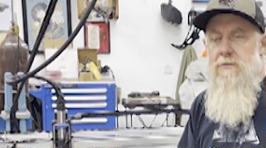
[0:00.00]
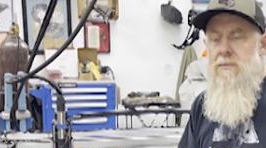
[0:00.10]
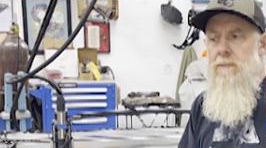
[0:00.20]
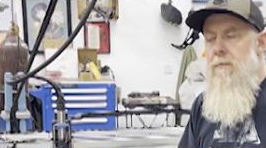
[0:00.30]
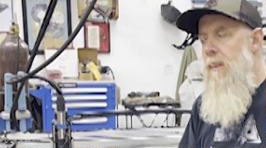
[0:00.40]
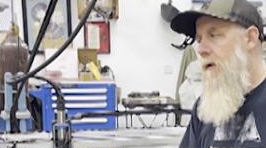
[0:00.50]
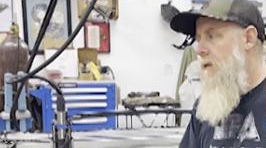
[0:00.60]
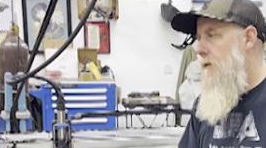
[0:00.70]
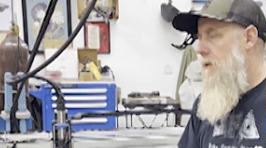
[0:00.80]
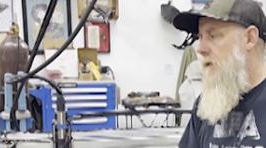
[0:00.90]
So
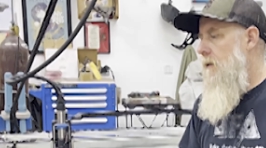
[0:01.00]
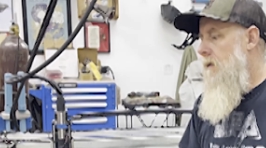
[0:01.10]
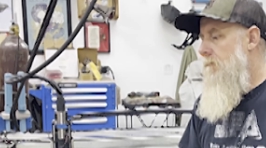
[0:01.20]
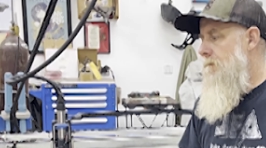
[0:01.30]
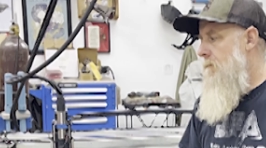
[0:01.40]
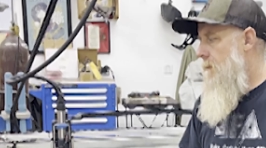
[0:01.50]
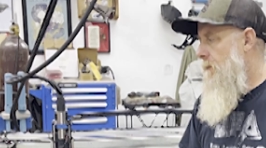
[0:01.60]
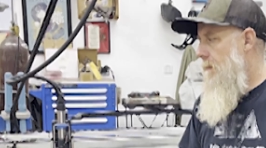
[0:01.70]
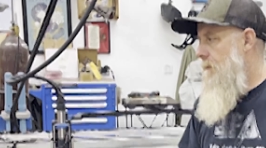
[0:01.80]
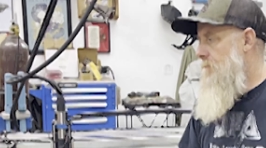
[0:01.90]

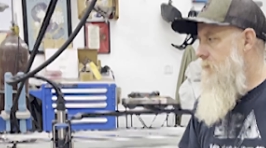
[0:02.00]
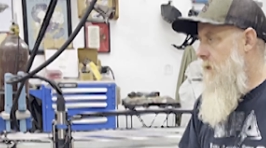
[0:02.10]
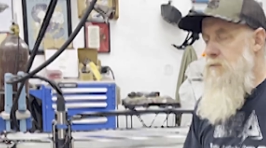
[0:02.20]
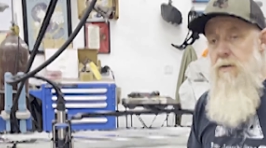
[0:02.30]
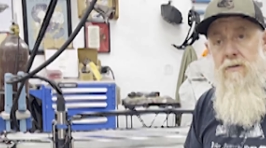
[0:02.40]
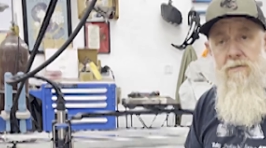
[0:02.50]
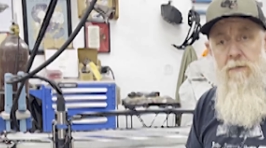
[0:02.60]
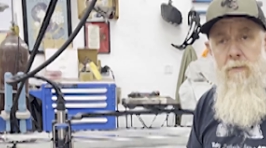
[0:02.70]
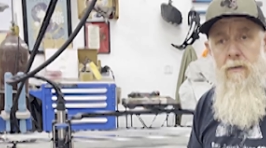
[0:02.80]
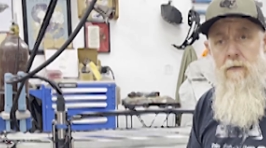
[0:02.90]
I'm trying to sell
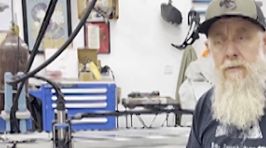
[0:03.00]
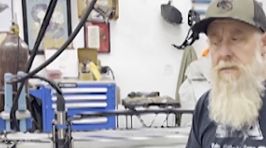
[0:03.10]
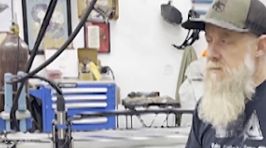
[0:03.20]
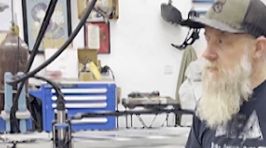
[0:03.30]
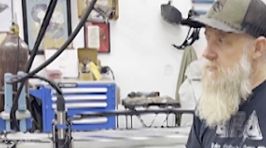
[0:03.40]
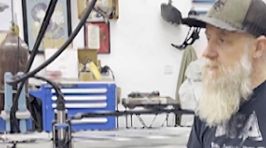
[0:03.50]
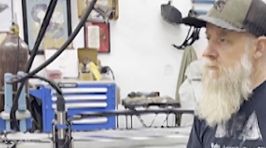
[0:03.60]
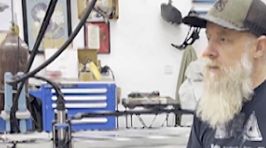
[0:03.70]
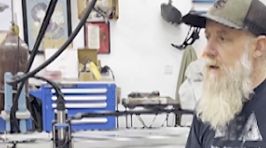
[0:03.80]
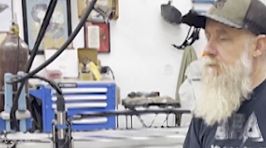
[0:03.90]
mine on Etsy to see
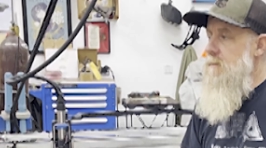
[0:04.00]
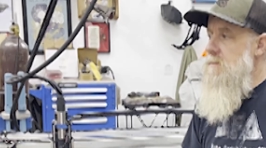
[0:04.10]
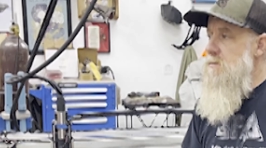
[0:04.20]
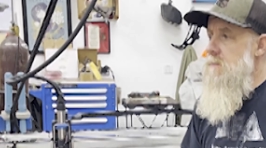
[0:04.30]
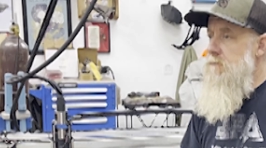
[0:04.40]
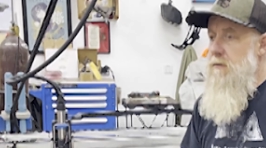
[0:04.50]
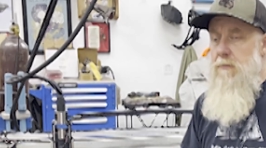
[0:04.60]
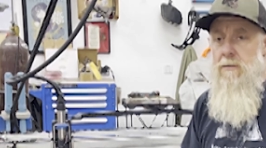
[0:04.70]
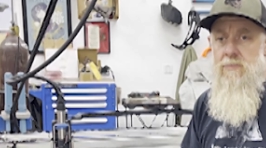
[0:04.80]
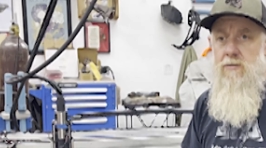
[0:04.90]
what happens, but I'm
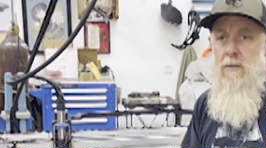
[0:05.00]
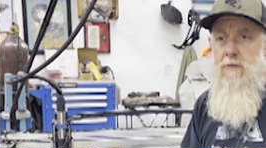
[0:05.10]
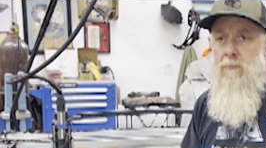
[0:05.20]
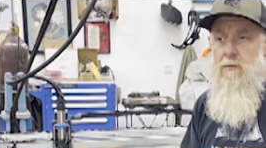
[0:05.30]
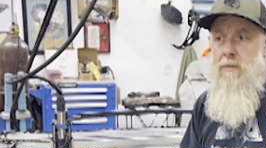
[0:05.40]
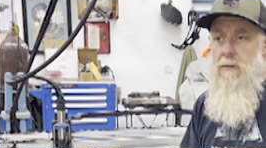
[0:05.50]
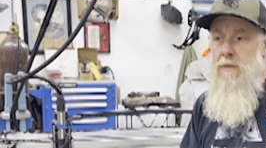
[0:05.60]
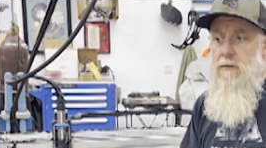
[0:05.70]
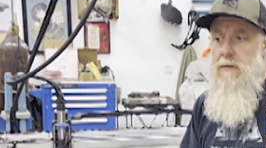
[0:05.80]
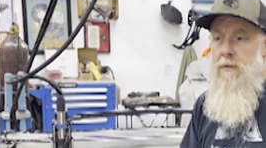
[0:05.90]
also trying to
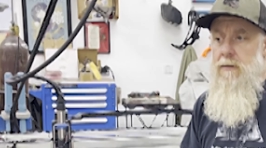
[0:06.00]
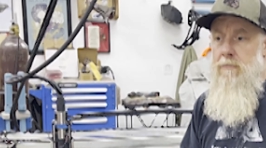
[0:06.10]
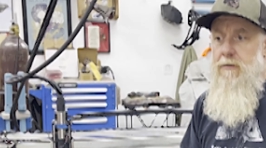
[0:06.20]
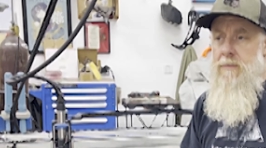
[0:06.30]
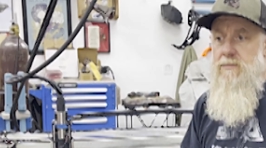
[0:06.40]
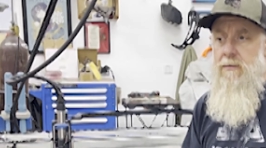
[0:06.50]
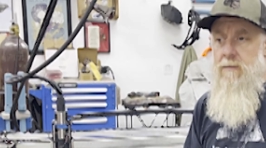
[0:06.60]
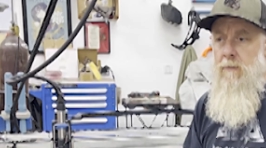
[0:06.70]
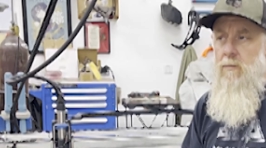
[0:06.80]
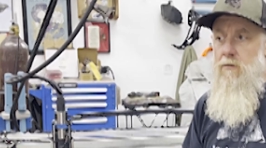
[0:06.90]
really penetrate the
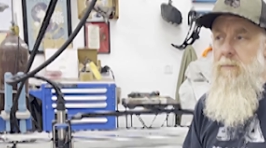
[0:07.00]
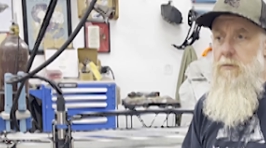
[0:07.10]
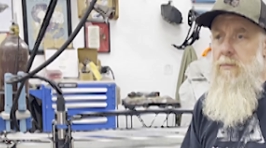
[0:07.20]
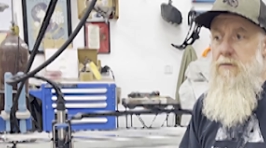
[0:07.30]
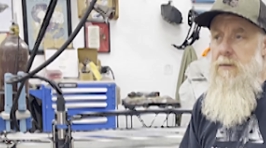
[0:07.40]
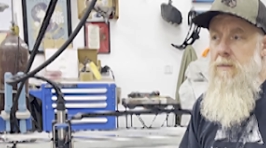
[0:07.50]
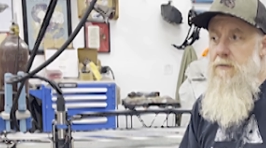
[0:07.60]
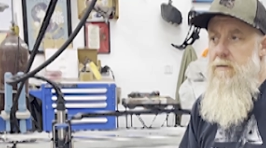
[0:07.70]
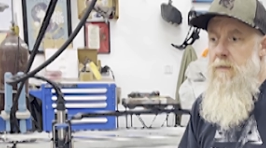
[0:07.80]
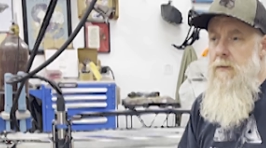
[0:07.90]
local community
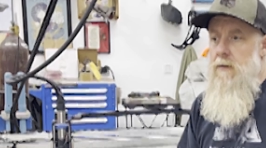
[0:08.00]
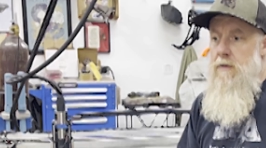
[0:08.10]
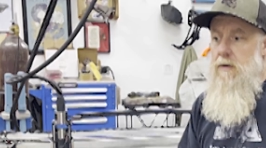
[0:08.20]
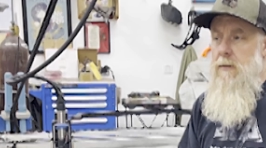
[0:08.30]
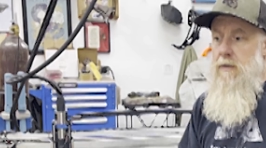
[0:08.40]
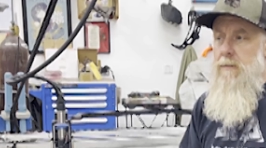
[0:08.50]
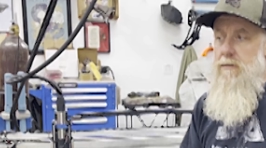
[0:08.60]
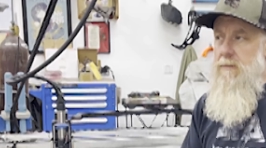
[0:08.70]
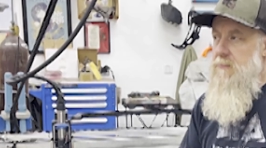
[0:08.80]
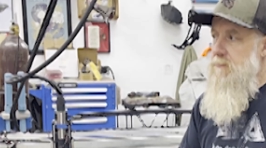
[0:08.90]
and
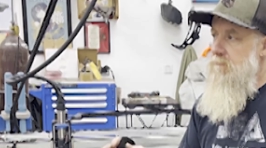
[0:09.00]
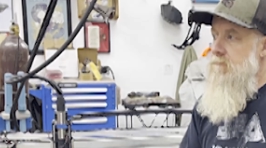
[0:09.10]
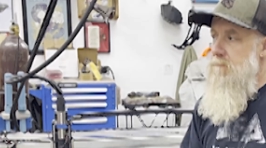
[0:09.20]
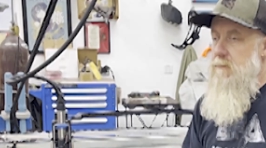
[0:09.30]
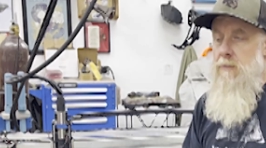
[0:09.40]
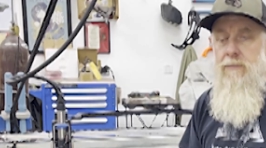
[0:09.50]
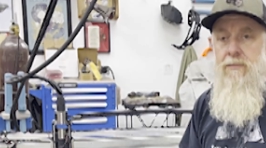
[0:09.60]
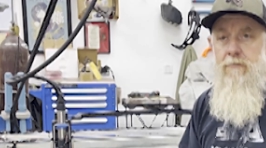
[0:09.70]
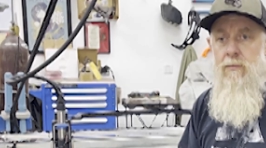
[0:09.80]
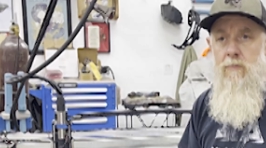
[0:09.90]
these little
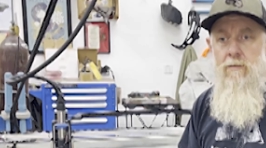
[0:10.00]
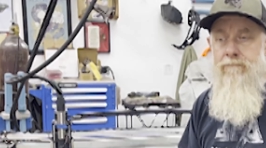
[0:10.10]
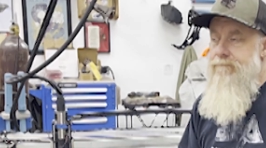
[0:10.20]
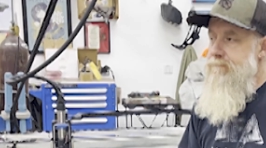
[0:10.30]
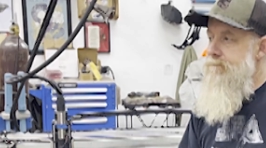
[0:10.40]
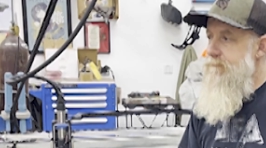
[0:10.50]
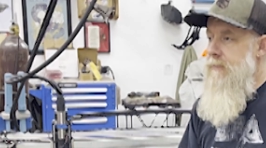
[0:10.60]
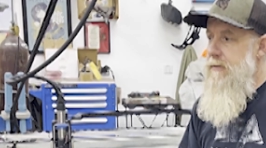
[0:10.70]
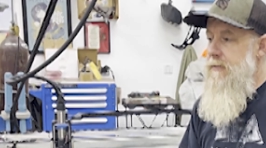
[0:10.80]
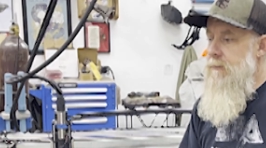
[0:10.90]
simple
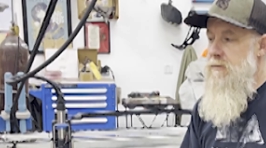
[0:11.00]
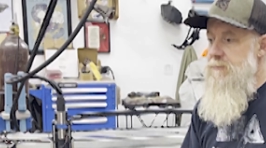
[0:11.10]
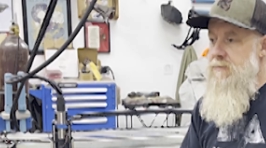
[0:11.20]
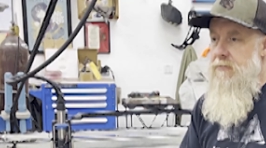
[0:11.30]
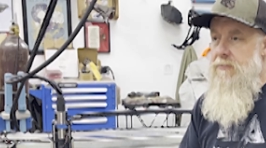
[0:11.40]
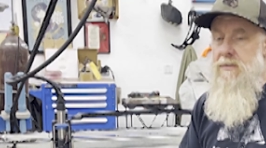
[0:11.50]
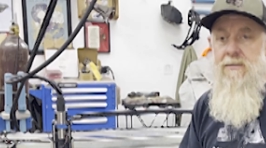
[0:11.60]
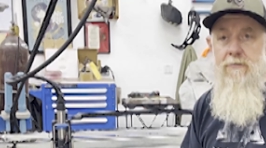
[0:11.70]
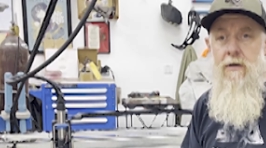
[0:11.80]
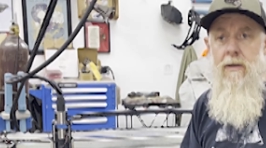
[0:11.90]
Christmas tree things
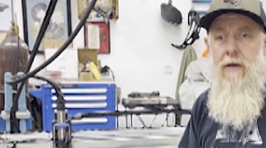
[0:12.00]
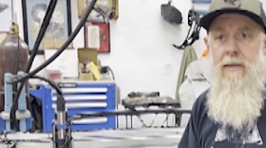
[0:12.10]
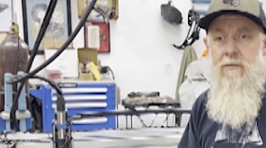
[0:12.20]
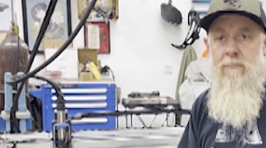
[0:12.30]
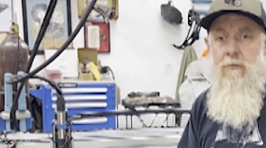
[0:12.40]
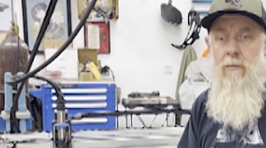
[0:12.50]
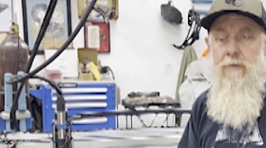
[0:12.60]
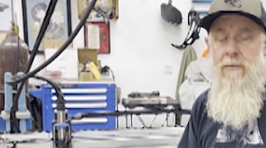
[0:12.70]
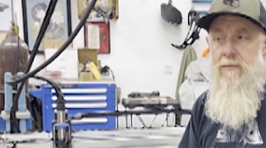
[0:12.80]
I'm cutting at this moment.